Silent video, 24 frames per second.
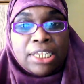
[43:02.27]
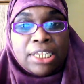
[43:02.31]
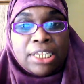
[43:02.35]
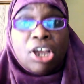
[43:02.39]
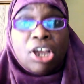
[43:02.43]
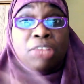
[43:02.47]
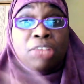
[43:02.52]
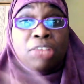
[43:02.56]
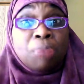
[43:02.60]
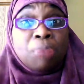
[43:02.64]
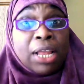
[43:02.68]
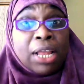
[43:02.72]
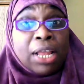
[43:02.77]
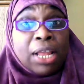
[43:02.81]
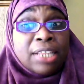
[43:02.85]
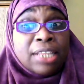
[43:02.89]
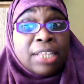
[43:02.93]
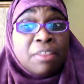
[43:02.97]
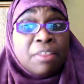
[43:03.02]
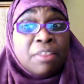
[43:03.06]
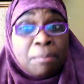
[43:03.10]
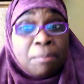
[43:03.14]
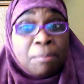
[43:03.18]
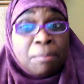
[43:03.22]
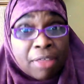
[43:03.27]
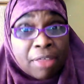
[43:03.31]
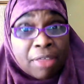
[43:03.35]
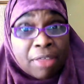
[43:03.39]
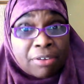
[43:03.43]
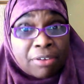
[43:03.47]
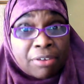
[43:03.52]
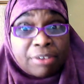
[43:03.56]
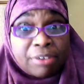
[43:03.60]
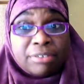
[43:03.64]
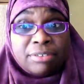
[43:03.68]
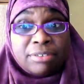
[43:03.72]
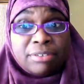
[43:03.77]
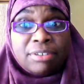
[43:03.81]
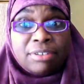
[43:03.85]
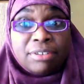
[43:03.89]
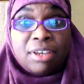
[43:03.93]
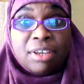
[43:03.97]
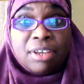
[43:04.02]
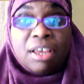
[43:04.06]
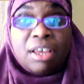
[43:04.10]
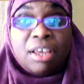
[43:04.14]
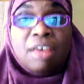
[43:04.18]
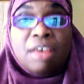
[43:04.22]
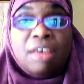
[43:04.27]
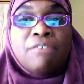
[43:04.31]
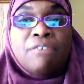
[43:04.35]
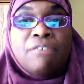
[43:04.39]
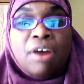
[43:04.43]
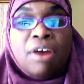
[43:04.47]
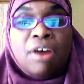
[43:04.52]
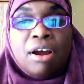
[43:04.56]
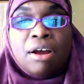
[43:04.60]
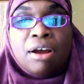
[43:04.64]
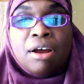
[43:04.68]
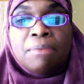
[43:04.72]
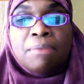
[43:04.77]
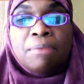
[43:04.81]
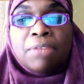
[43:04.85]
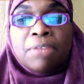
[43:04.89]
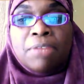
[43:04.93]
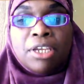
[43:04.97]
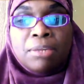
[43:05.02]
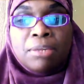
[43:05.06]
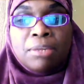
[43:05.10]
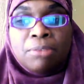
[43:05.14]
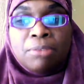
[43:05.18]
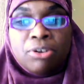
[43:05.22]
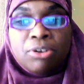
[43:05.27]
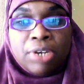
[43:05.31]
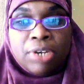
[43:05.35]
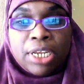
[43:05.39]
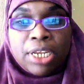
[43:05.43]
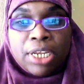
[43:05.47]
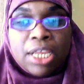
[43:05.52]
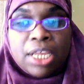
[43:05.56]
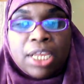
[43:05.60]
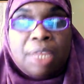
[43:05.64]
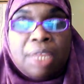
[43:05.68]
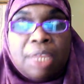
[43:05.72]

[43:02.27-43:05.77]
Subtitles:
her, as well as other brothers from the community,